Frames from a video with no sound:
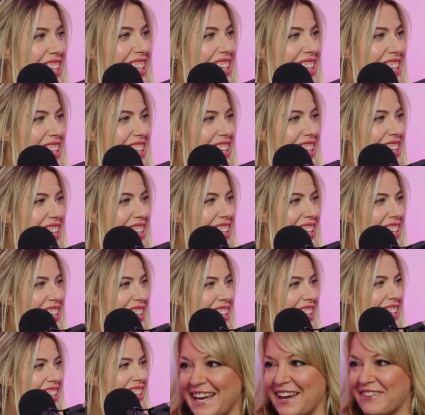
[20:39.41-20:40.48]
I'm not
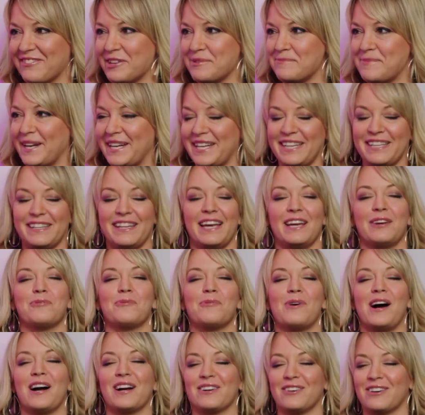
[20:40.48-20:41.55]
suggesting everybody like
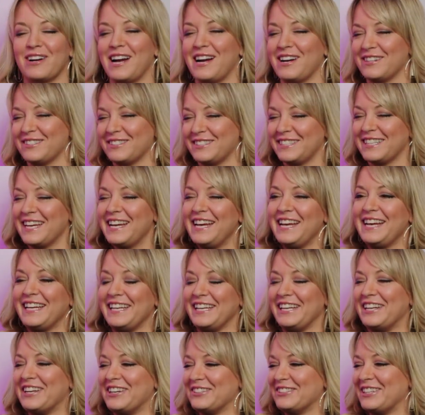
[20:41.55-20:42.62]
walk around, you
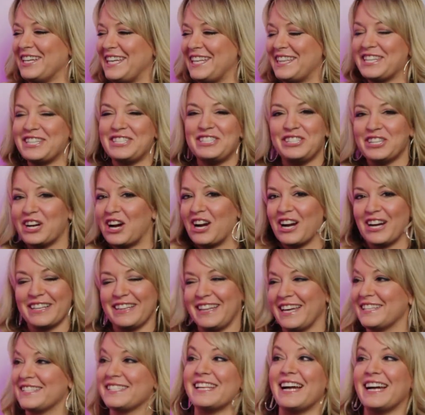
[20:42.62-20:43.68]
know, in the dark.
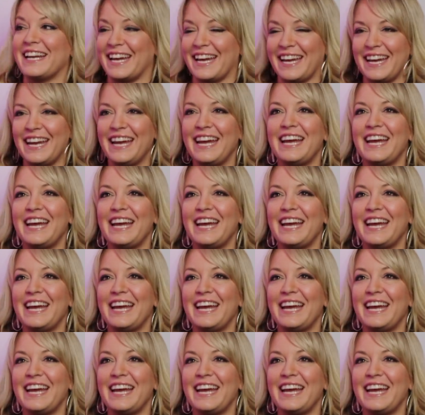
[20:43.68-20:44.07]
That's not it.